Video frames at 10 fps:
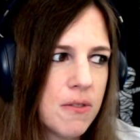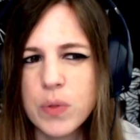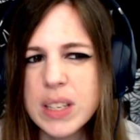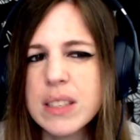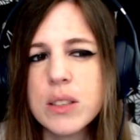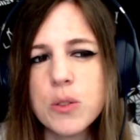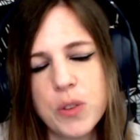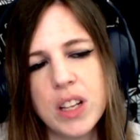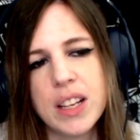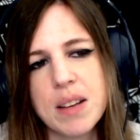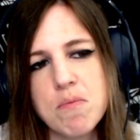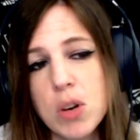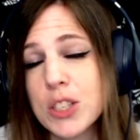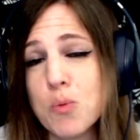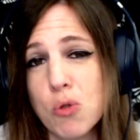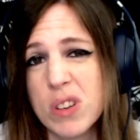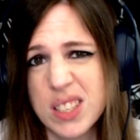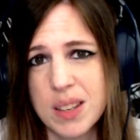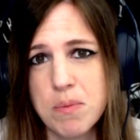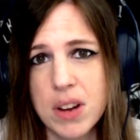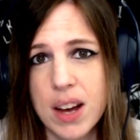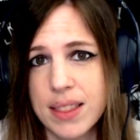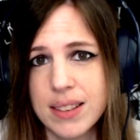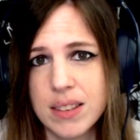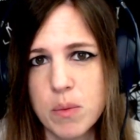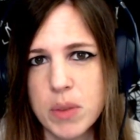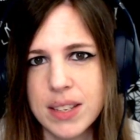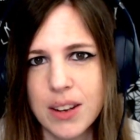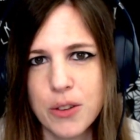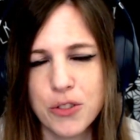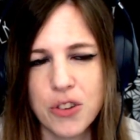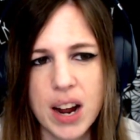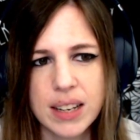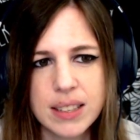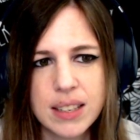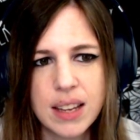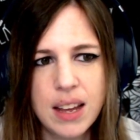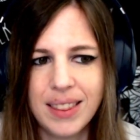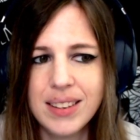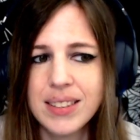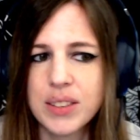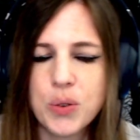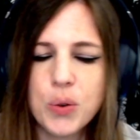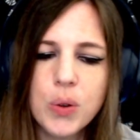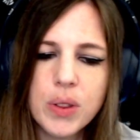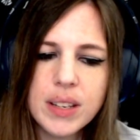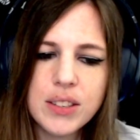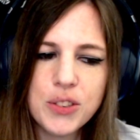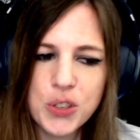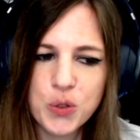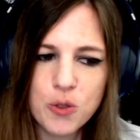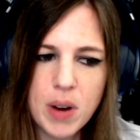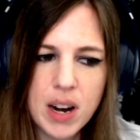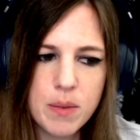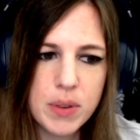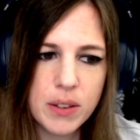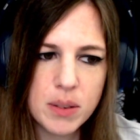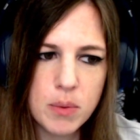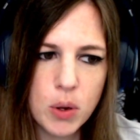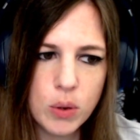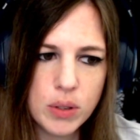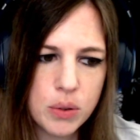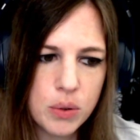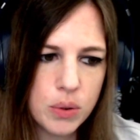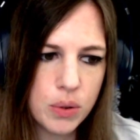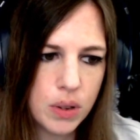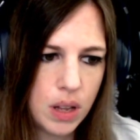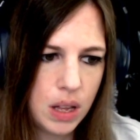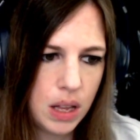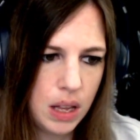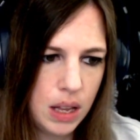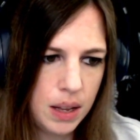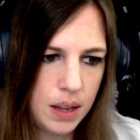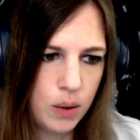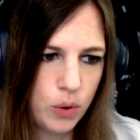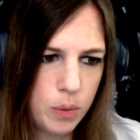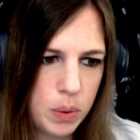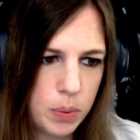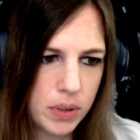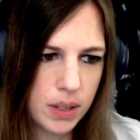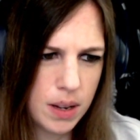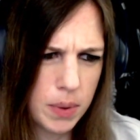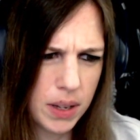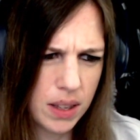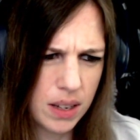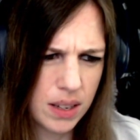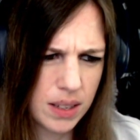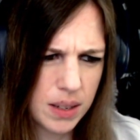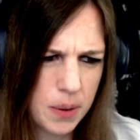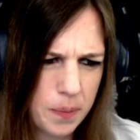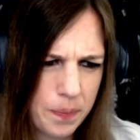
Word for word: This is feeling much more Slipknot than some of these other tracks. This is cool. This is just reminding me of some old school. What do people say about this?